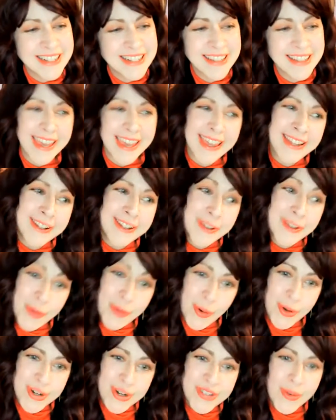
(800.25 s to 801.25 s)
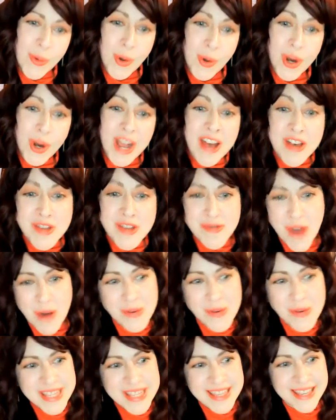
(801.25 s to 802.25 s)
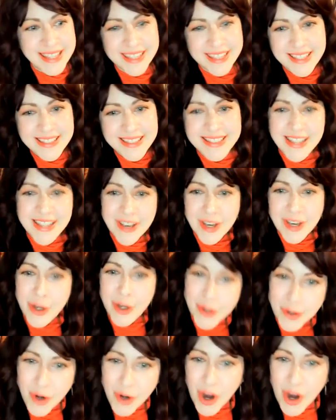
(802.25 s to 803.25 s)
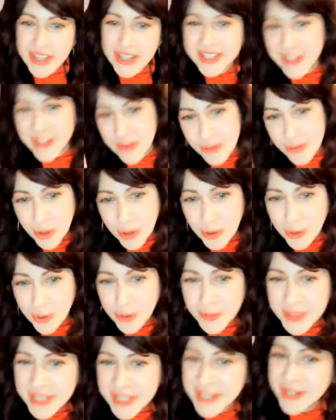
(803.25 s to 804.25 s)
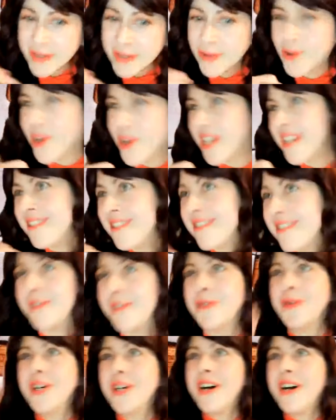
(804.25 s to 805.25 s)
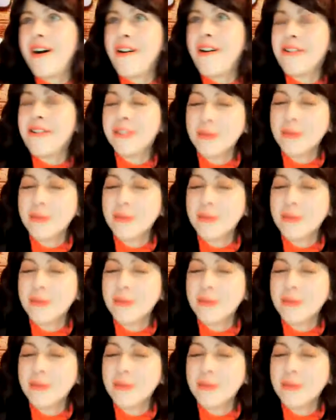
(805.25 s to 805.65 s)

kicking indoors, or throwing things across the room or, you know, all the